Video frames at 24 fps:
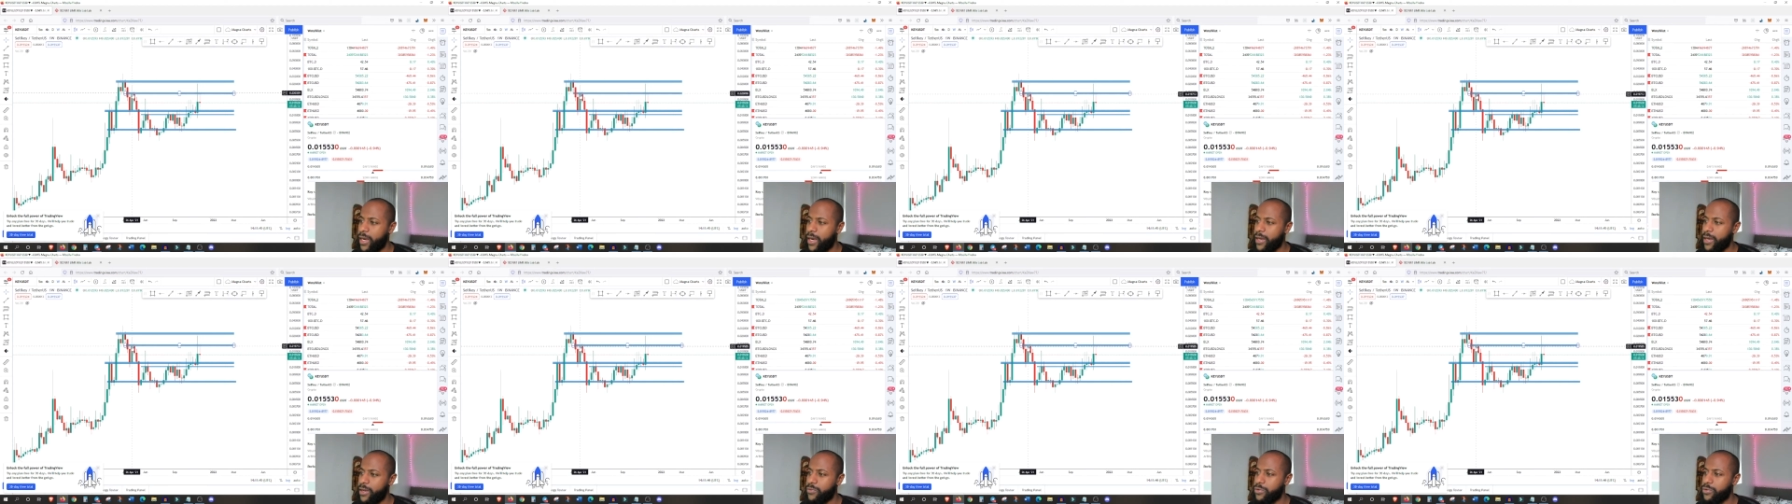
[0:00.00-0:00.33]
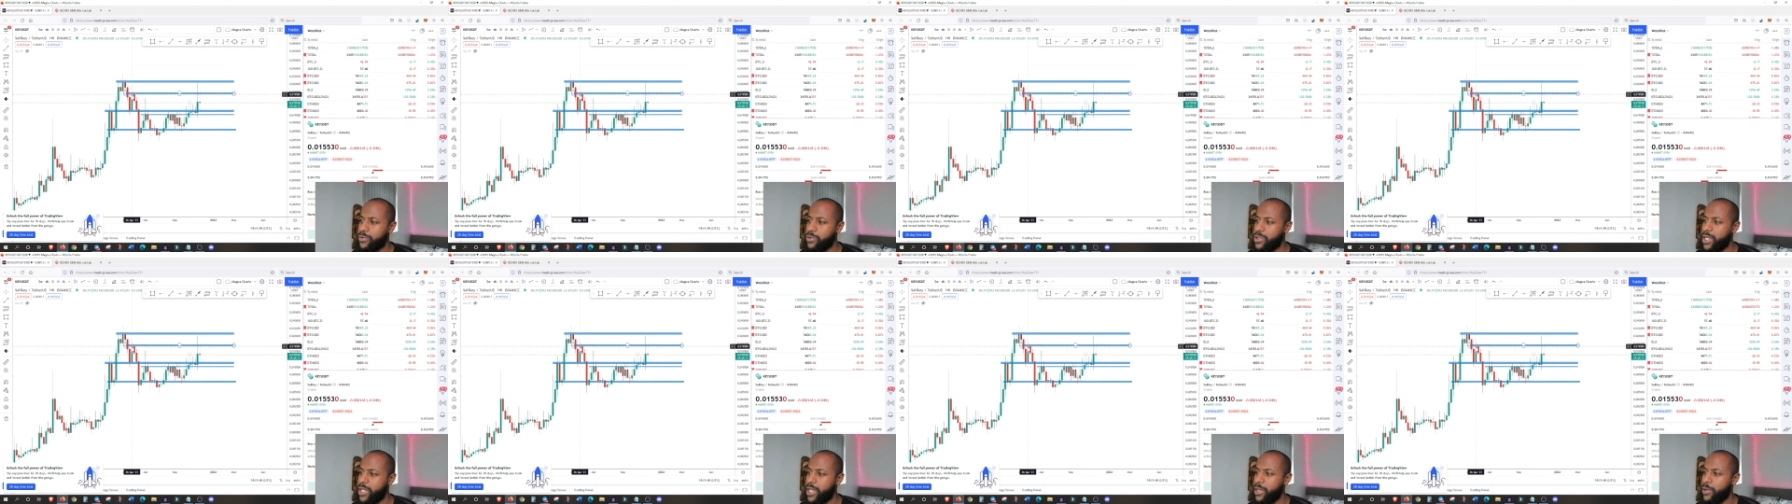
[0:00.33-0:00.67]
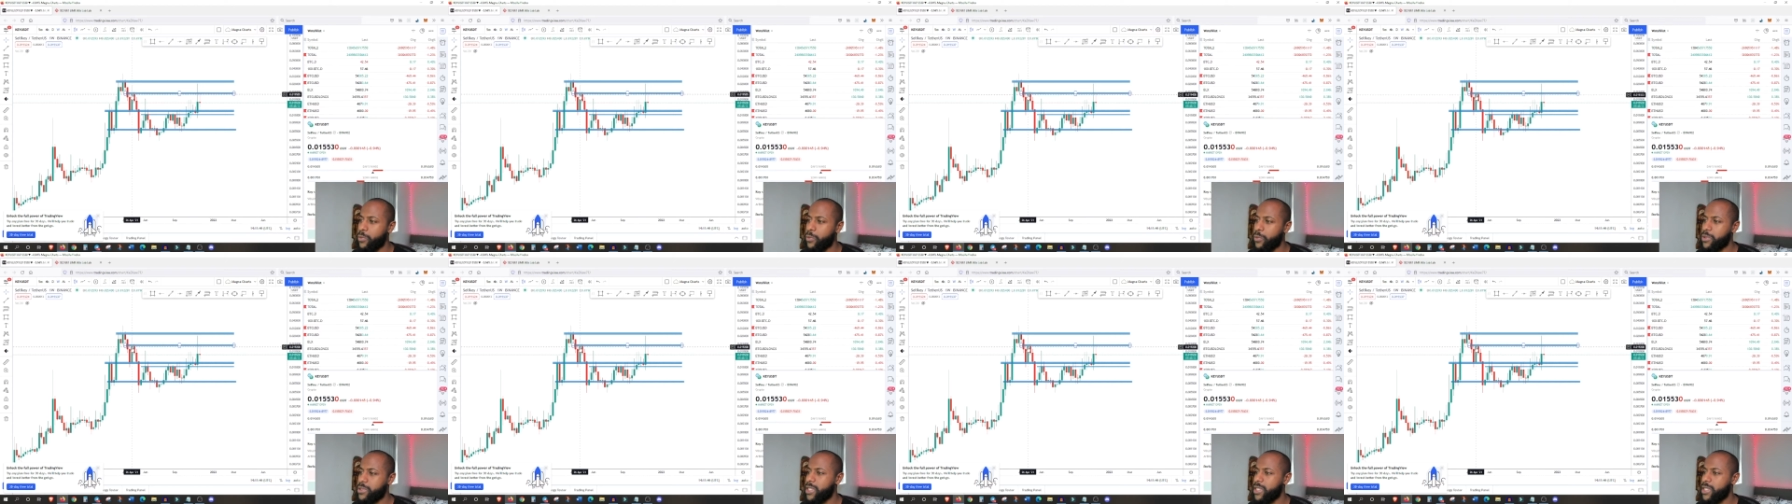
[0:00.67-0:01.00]
And
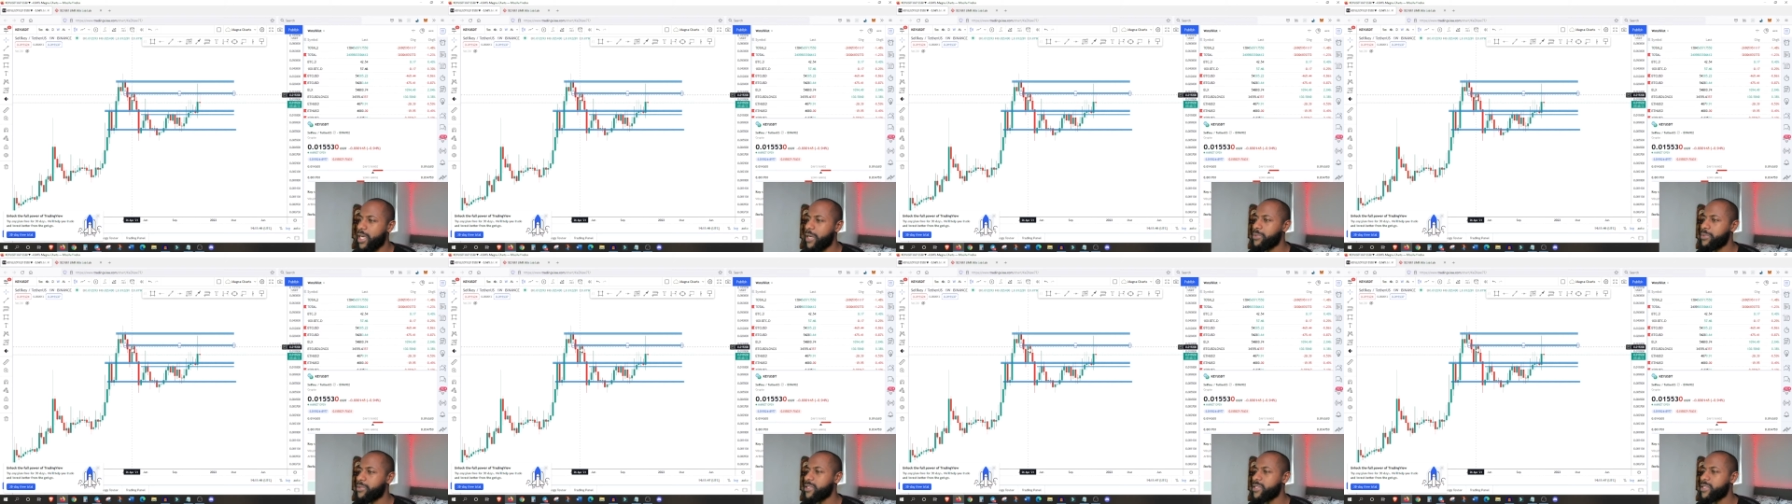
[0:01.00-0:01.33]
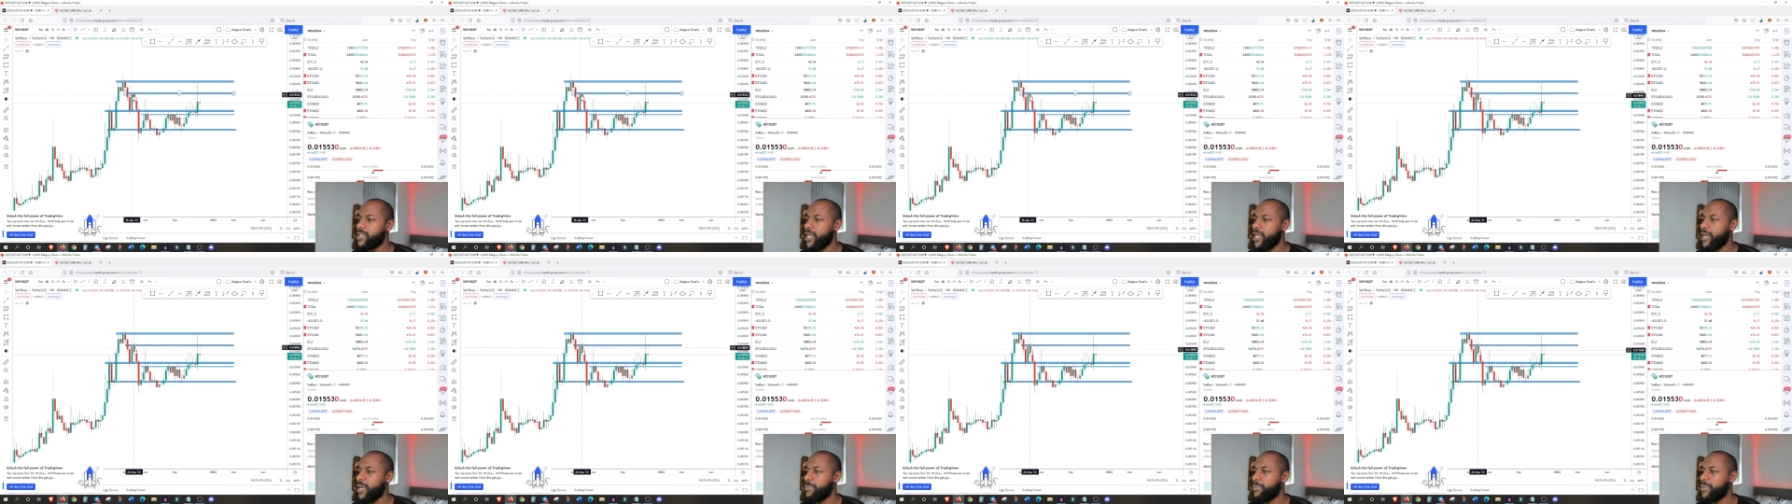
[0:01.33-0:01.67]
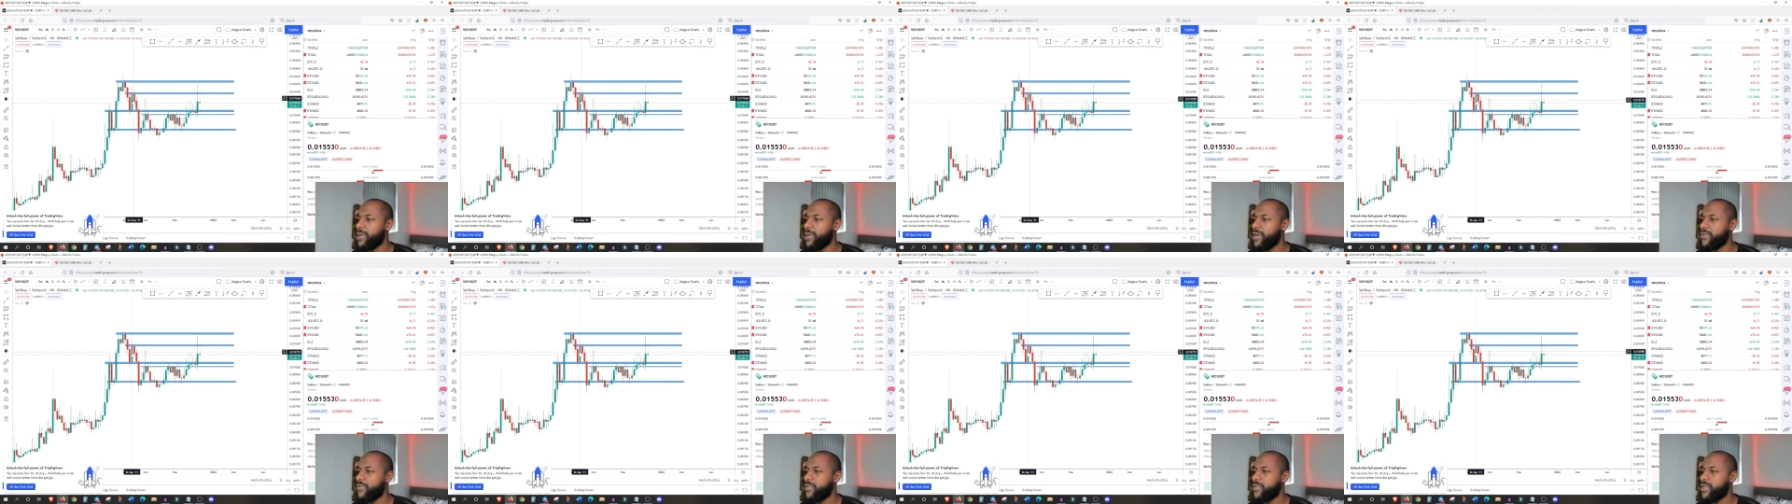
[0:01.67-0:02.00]
unfortunately, it wasn't able to
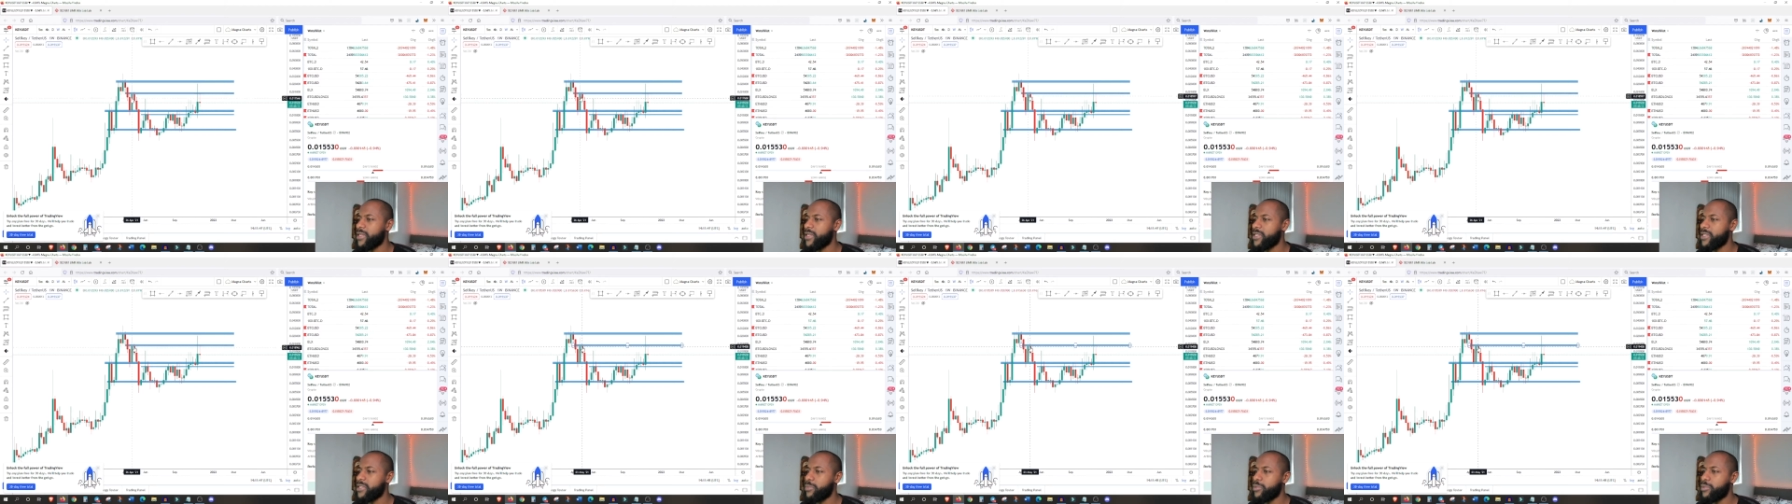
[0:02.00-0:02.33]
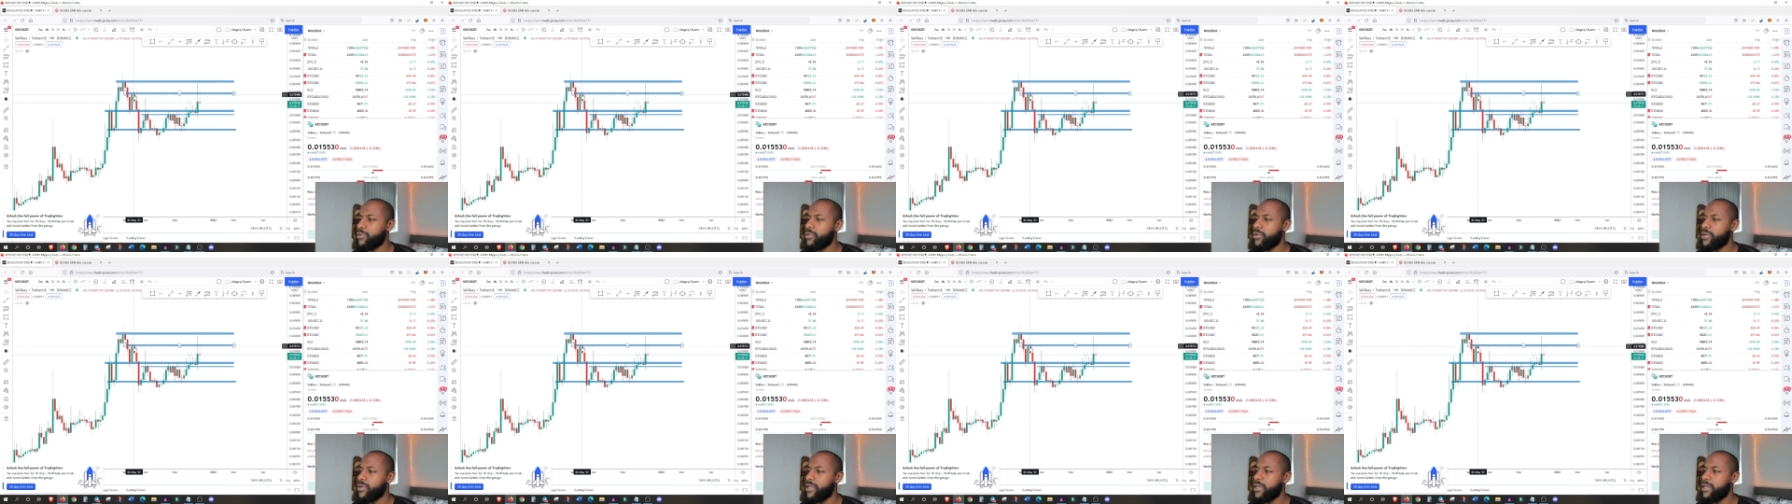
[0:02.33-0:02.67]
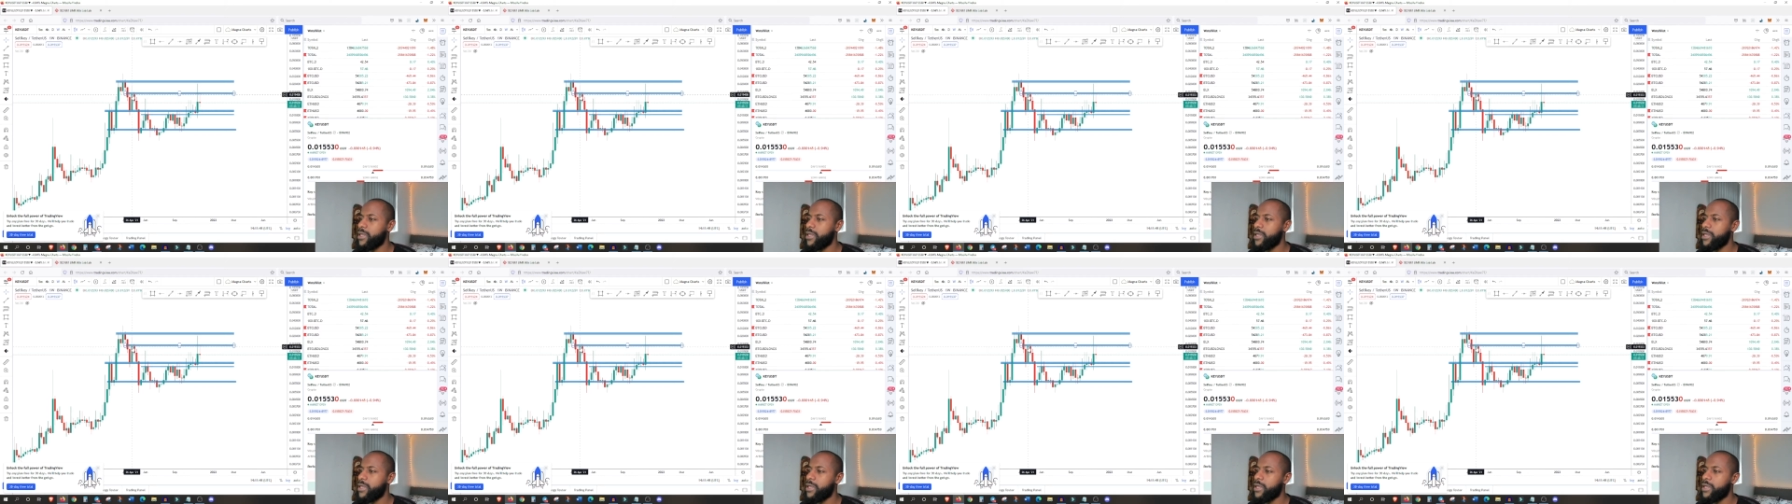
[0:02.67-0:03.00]
stay above this
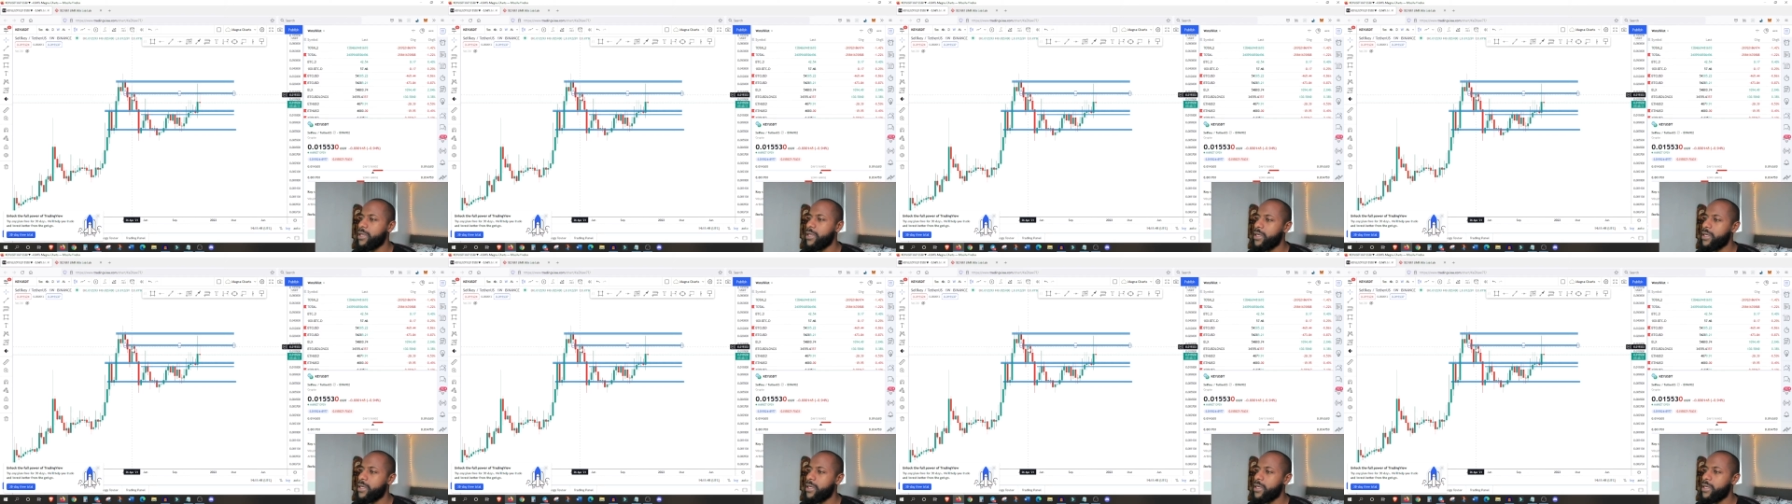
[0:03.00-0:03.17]
important